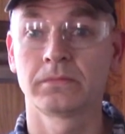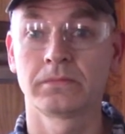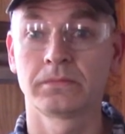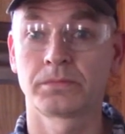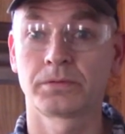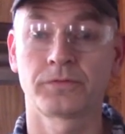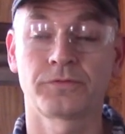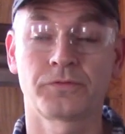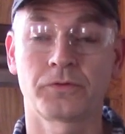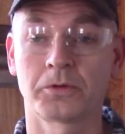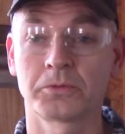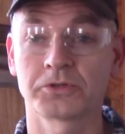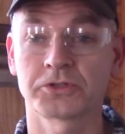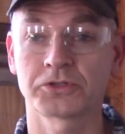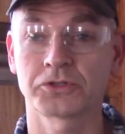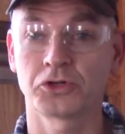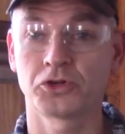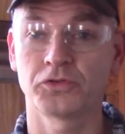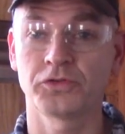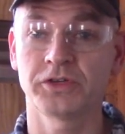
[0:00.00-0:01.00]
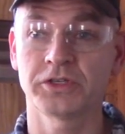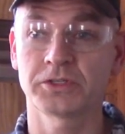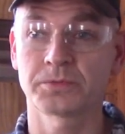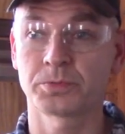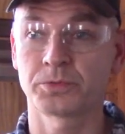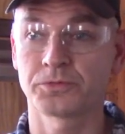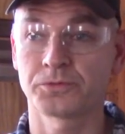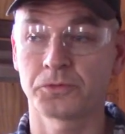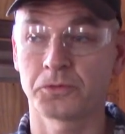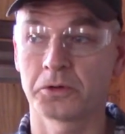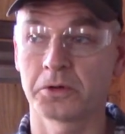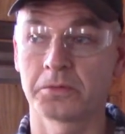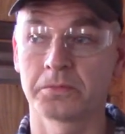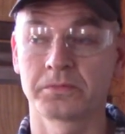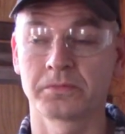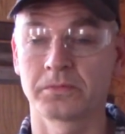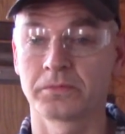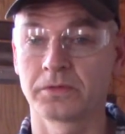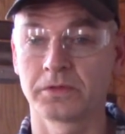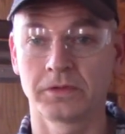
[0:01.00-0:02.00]
perform a service,
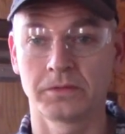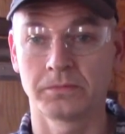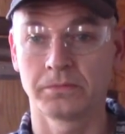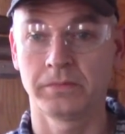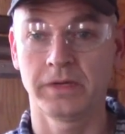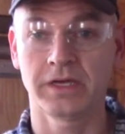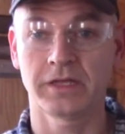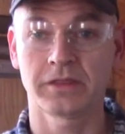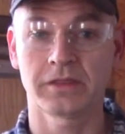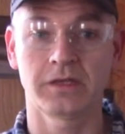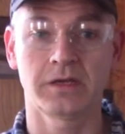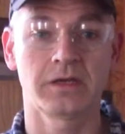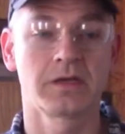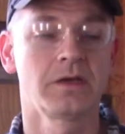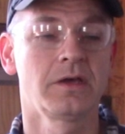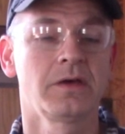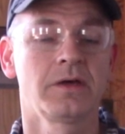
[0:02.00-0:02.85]
make things.